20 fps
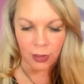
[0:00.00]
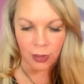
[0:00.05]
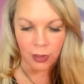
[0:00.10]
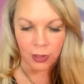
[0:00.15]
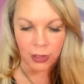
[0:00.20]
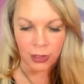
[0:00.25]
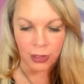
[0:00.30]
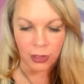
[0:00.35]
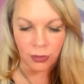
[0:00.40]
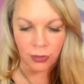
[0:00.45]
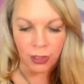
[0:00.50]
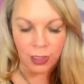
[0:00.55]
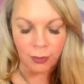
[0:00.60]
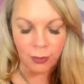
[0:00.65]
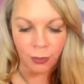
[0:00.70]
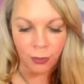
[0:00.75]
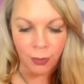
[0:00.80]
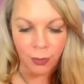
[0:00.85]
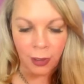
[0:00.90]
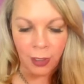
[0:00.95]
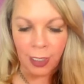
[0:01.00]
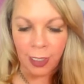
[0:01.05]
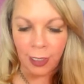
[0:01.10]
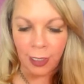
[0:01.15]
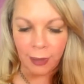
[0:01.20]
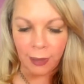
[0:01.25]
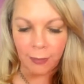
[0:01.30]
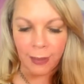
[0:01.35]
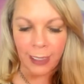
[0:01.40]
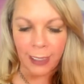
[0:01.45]
So just
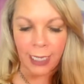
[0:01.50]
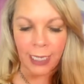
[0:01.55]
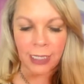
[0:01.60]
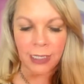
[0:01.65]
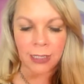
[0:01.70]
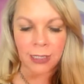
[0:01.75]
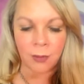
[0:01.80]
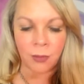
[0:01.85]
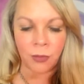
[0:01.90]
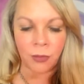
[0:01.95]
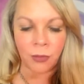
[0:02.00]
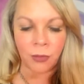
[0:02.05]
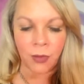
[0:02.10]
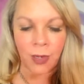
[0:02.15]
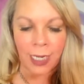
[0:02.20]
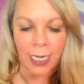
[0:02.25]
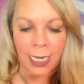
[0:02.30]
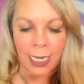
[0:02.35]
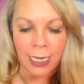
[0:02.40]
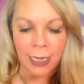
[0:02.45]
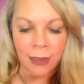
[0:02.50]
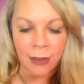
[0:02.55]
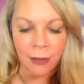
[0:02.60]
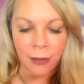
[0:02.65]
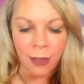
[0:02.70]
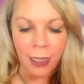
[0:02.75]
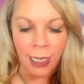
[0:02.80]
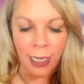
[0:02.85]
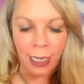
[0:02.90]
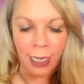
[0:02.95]
begin to
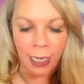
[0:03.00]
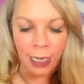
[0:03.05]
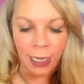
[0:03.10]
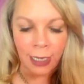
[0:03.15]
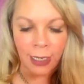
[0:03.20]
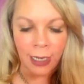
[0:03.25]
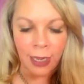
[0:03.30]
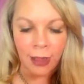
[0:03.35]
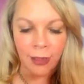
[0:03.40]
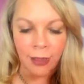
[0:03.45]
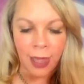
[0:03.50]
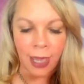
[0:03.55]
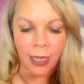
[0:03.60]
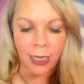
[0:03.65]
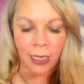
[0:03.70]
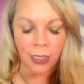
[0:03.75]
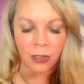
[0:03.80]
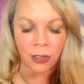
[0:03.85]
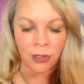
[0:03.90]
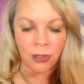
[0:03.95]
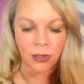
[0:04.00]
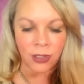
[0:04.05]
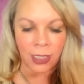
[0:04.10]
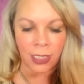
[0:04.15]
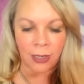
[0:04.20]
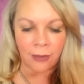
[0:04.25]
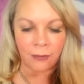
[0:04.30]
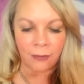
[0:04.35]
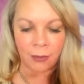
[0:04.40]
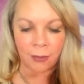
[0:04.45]
breathe in that energy
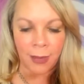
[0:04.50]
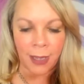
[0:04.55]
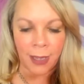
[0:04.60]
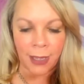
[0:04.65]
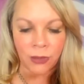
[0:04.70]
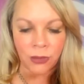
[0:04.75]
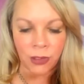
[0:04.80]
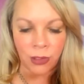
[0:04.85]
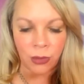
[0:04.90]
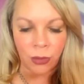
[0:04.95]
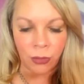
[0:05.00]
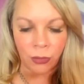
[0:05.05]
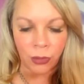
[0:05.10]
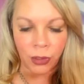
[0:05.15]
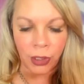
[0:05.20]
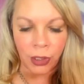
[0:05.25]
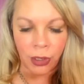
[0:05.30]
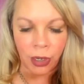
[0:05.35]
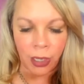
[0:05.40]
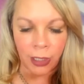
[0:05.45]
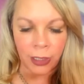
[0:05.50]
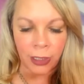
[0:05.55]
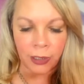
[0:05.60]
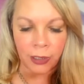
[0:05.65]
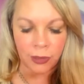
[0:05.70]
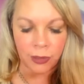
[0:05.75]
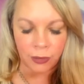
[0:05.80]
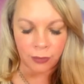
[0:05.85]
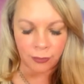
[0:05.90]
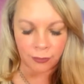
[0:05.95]
of compassion through your
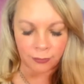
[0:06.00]
heart.